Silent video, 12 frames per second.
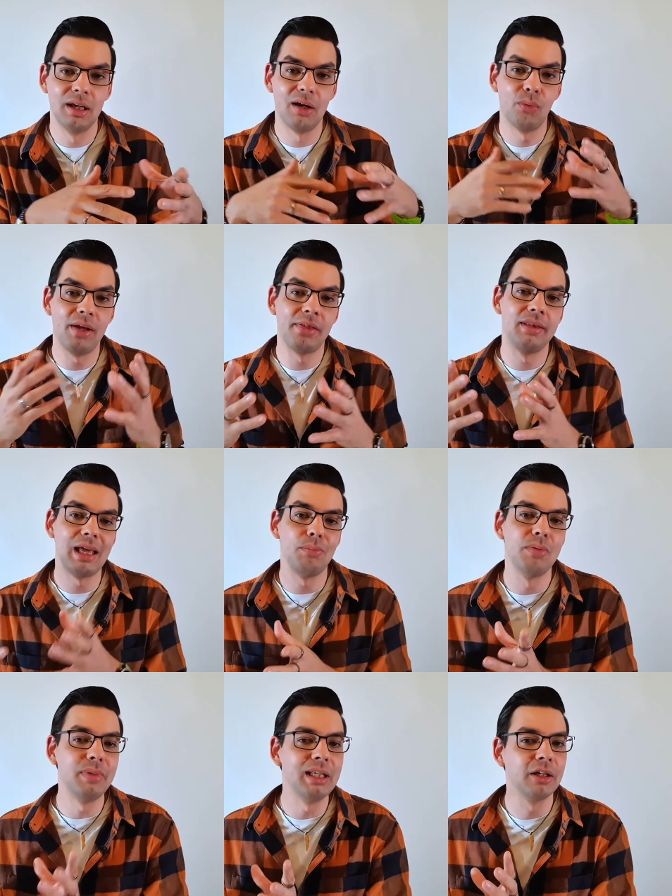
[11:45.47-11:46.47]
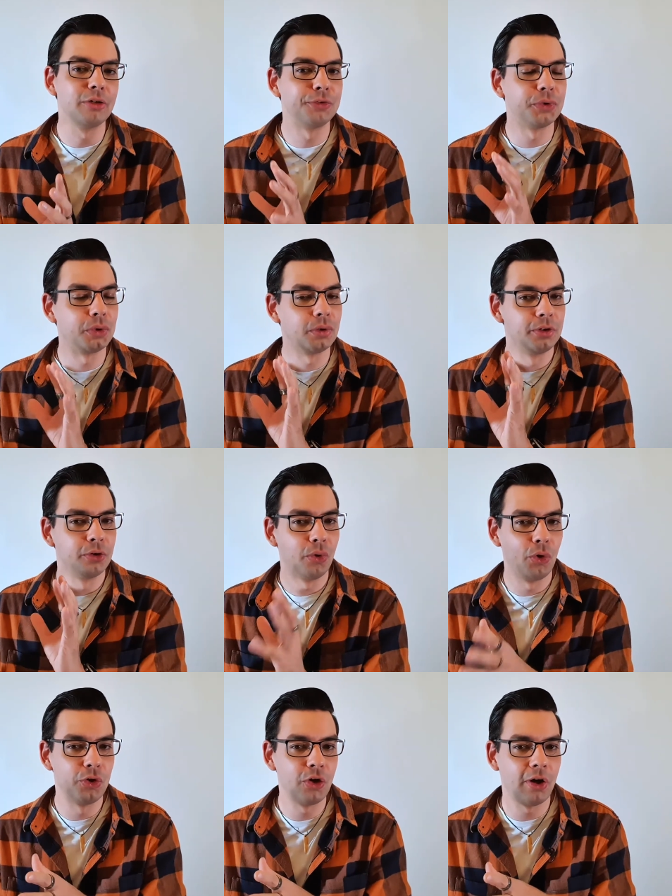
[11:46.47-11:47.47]
whether they be meaningful or
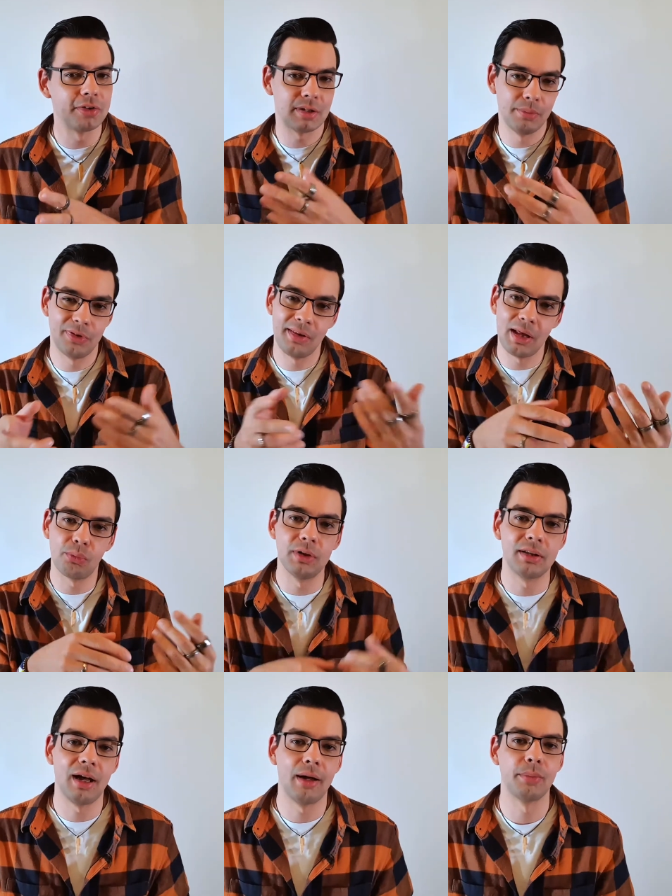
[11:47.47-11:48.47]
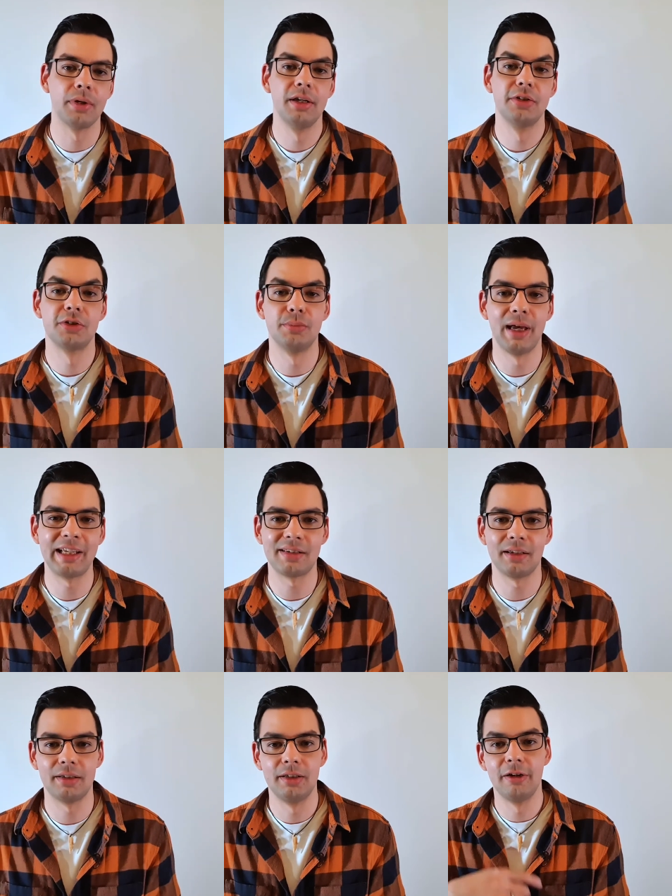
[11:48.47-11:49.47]
not, something that will come to
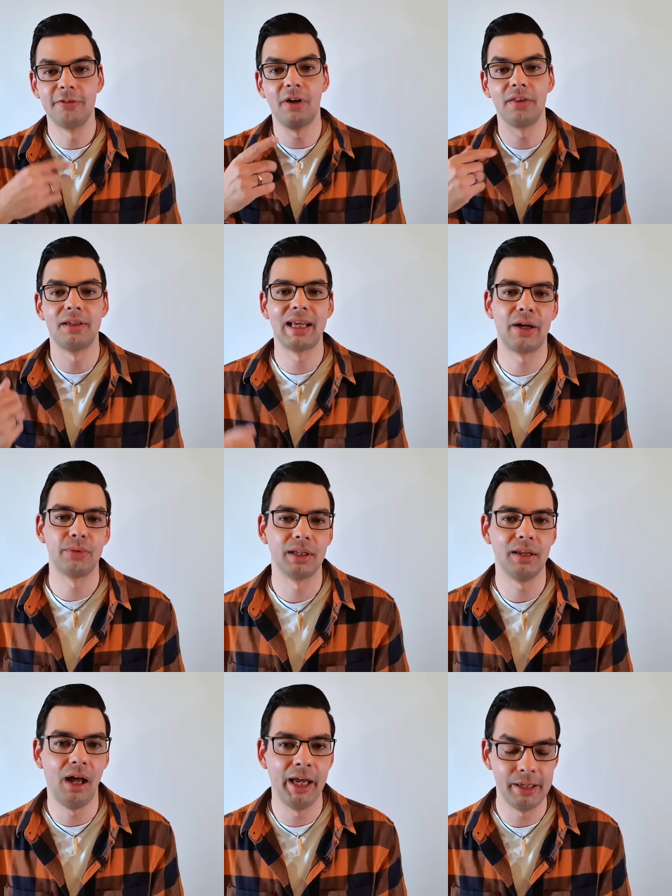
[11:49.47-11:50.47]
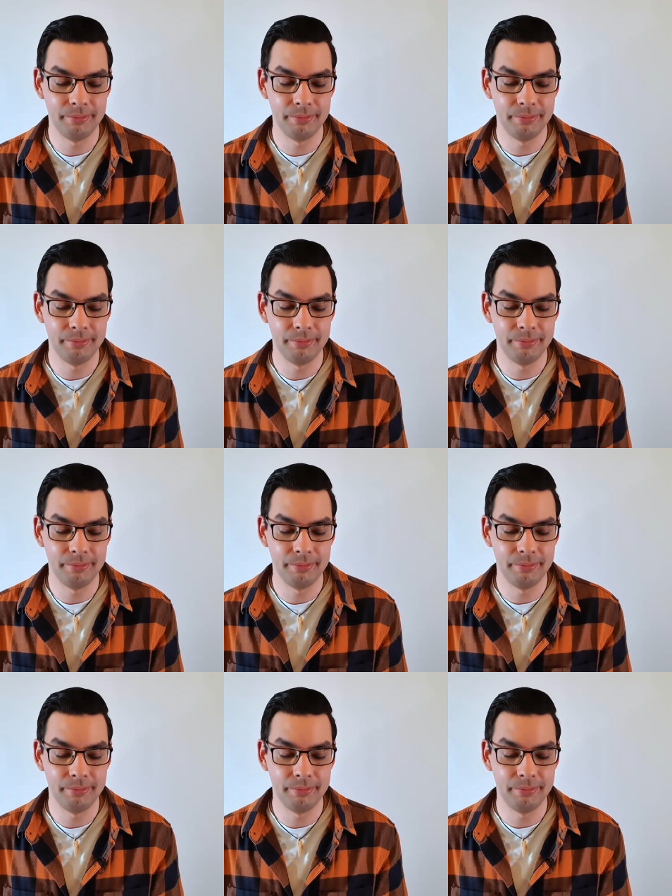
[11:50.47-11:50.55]
matter farther down the line.